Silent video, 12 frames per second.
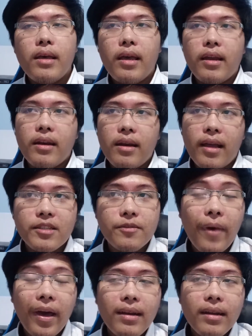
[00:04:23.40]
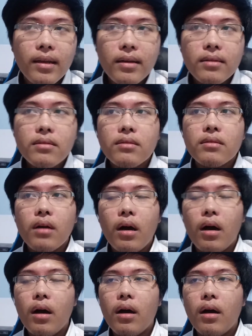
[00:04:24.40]
in expanding,
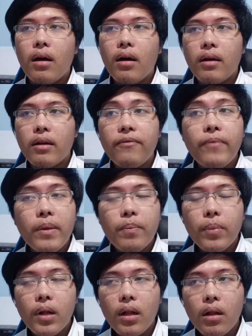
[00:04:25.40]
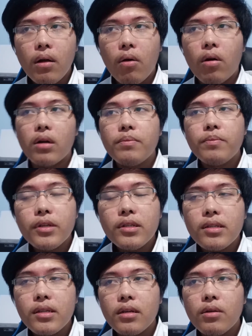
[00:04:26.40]
the people or the
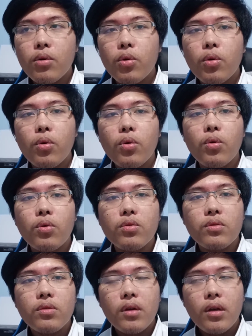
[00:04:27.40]
person who's